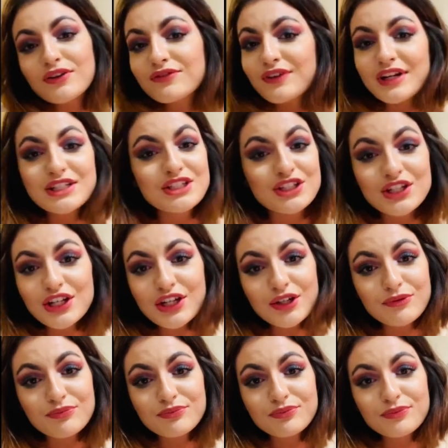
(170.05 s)
a friendship
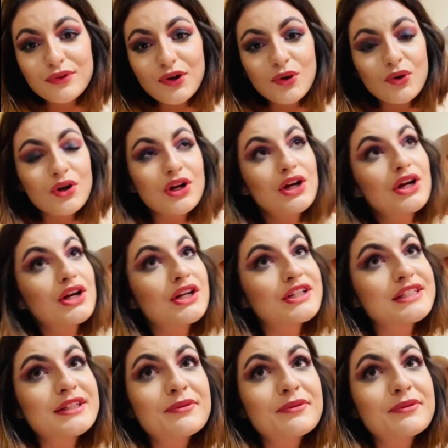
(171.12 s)
or a